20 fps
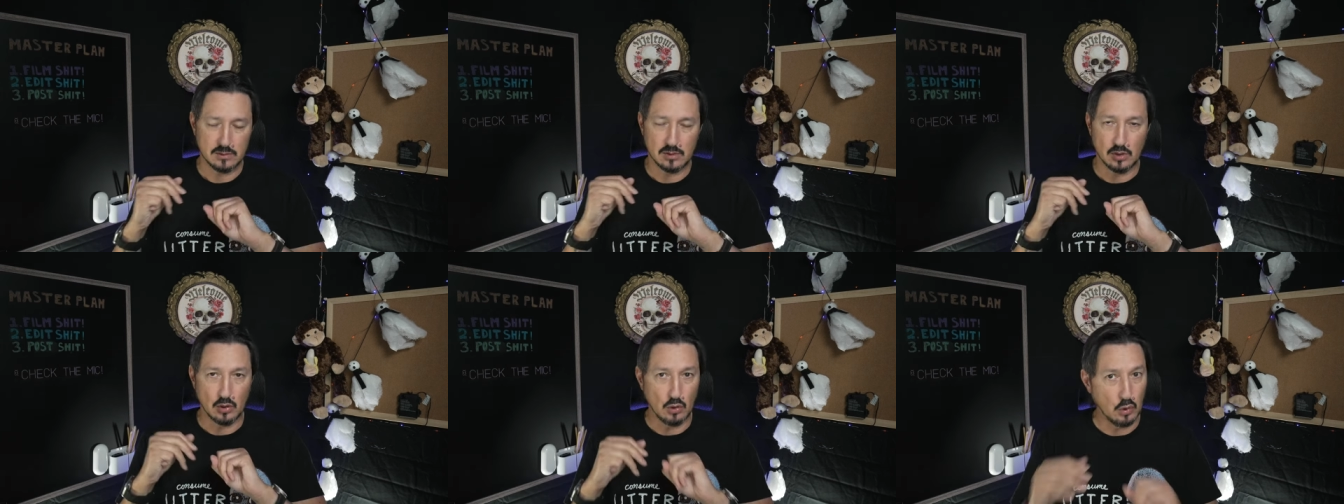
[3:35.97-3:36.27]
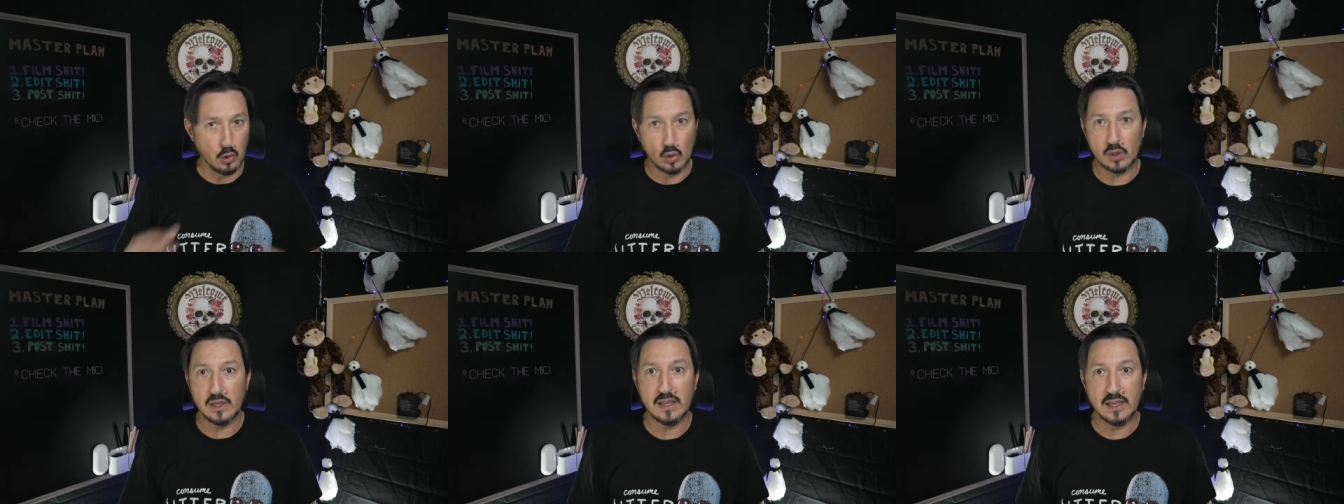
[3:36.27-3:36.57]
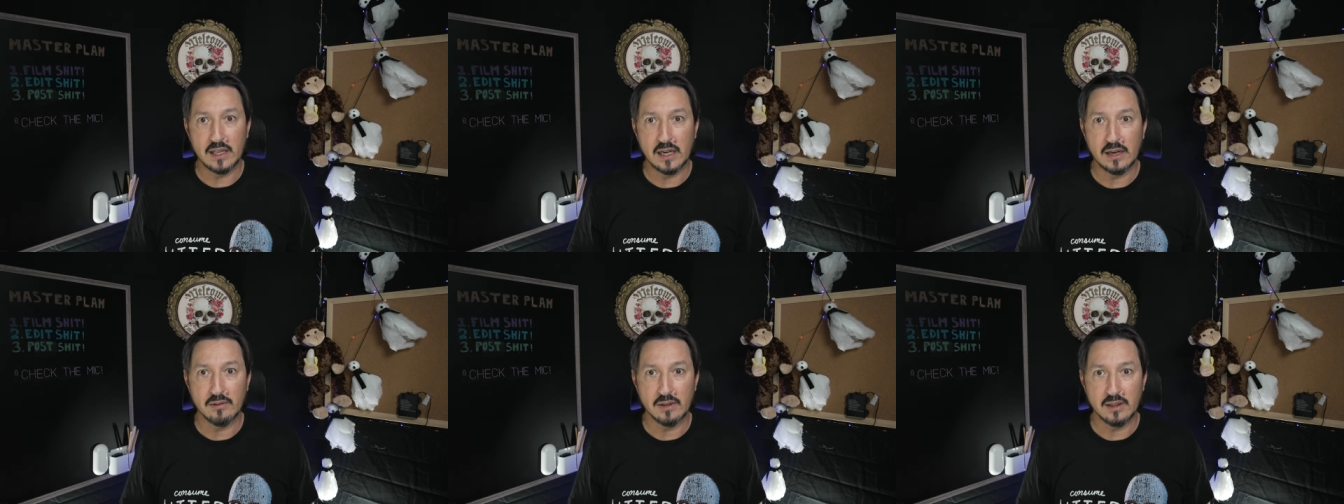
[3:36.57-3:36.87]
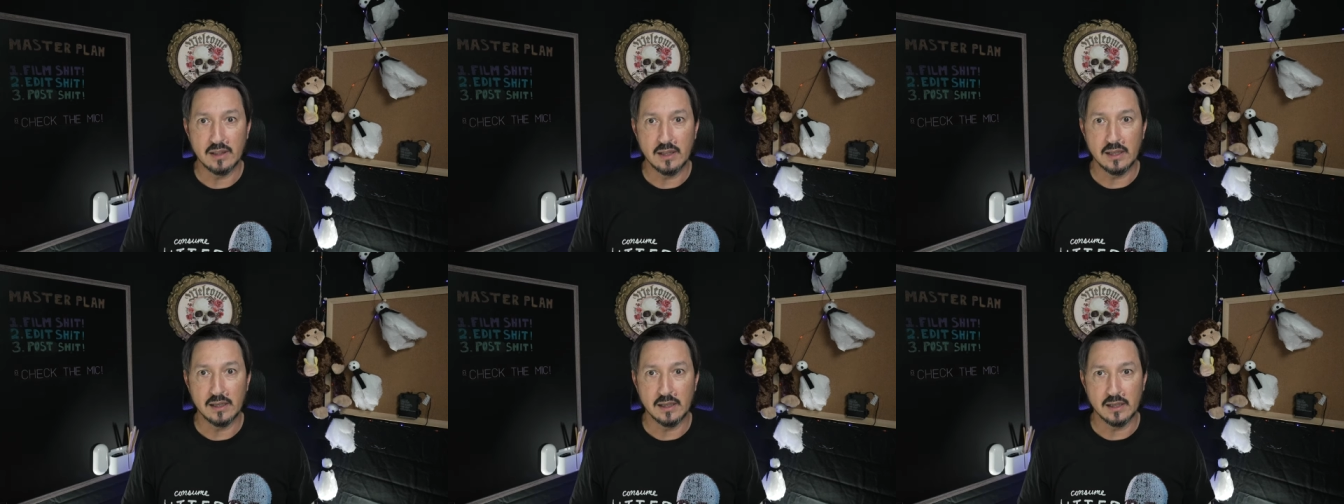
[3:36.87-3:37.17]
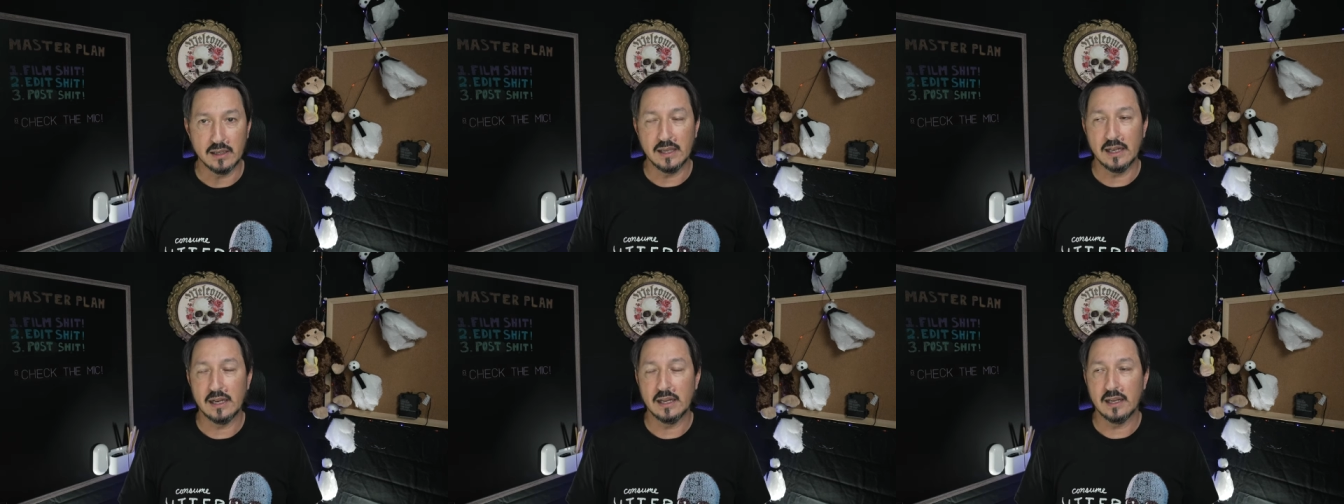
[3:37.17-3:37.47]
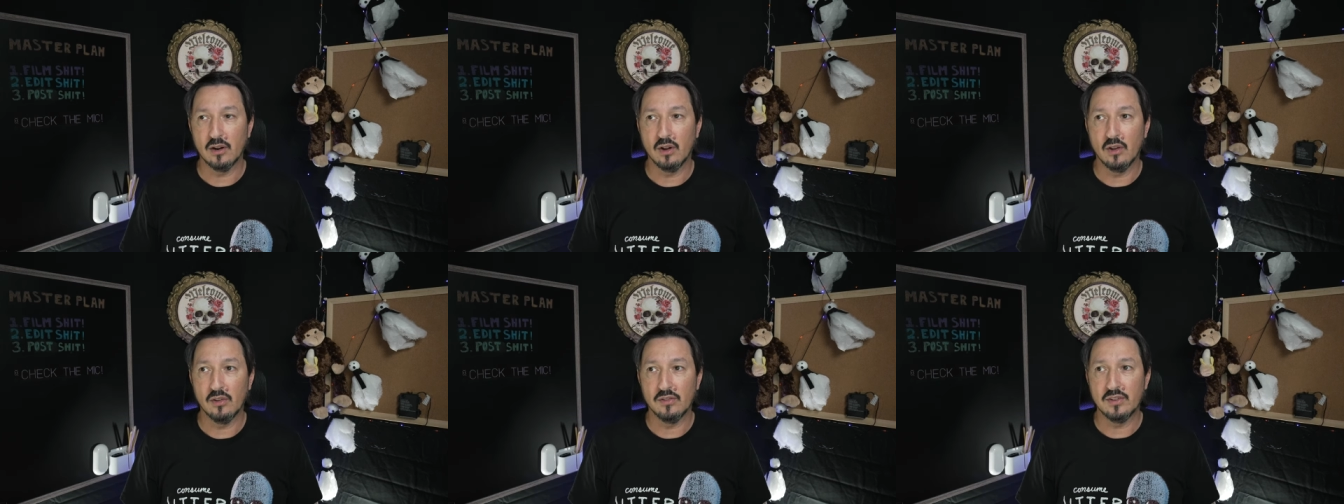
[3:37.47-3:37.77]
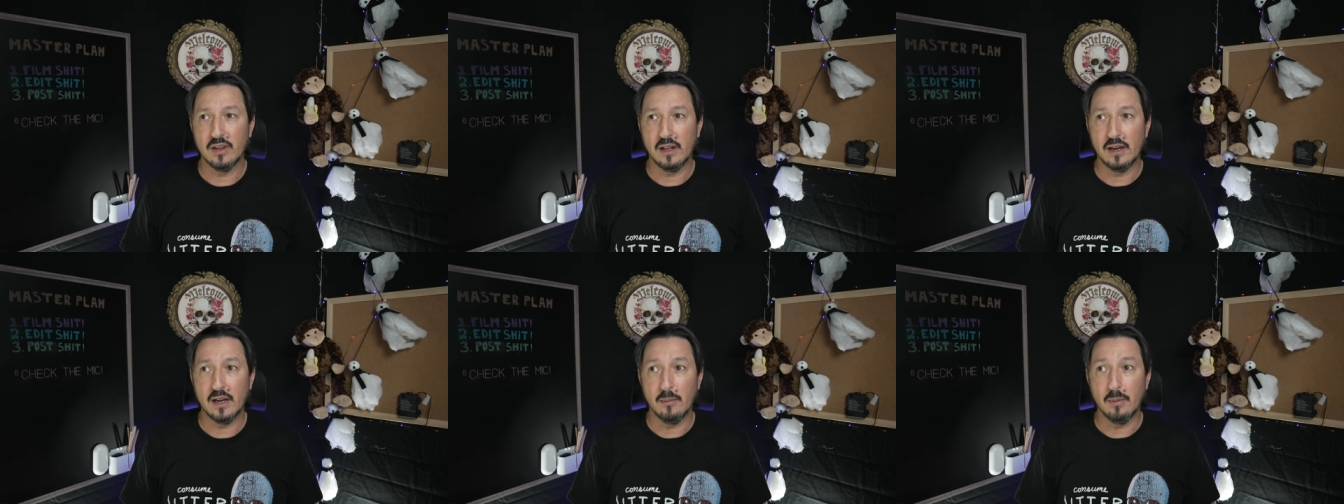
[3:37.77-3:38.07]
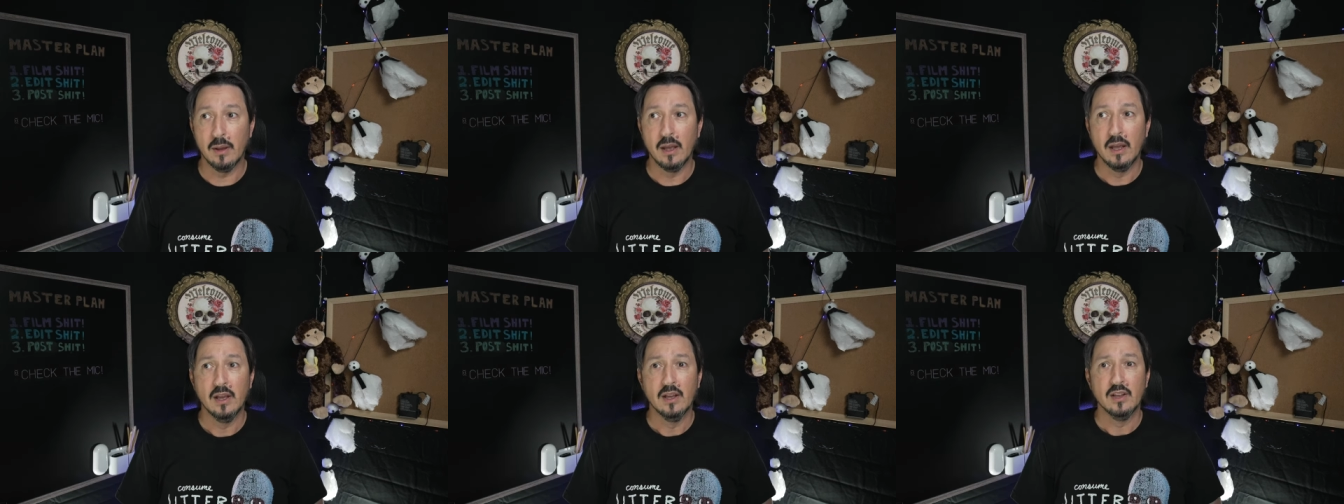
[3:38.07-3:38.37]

looking at everything and getting it all set up.